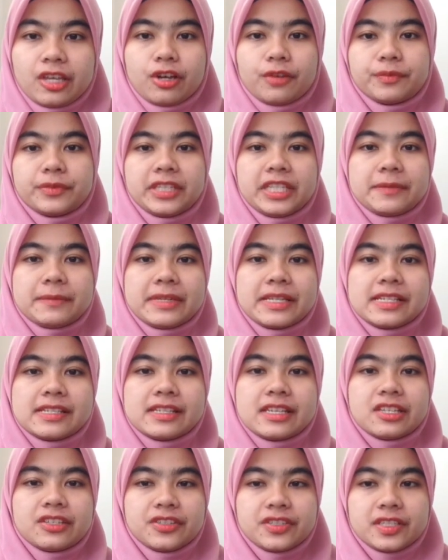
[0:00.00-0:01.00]

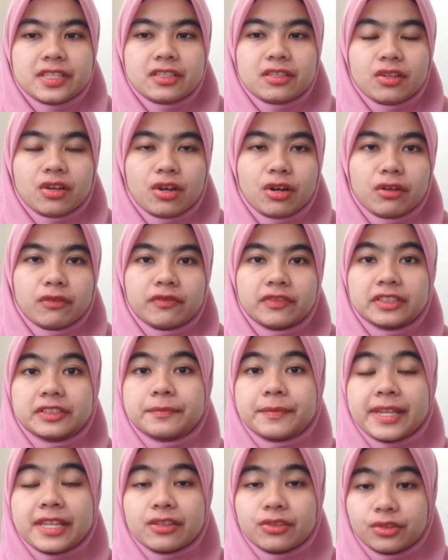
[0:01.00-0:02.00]
Optimization of a
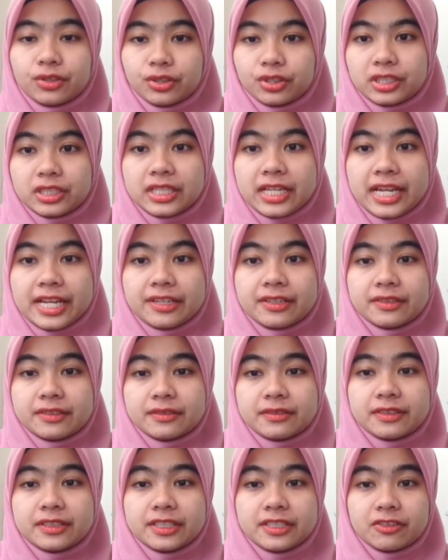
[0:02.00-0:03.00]
menthol
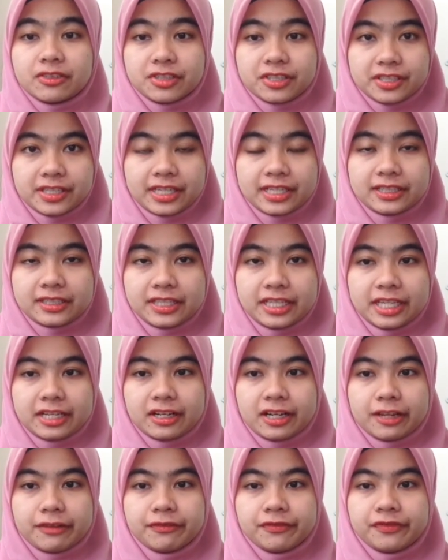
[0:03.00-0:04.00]
hydrogel
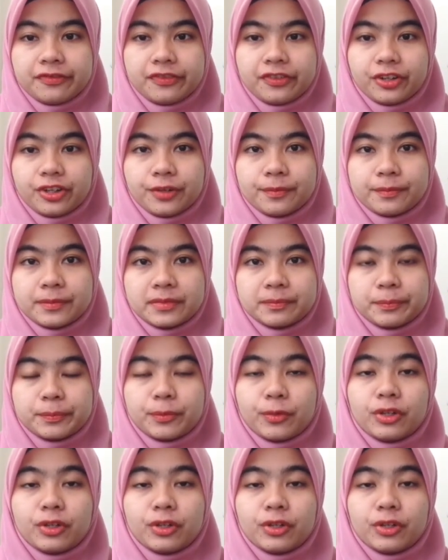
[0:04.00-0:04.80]
derived from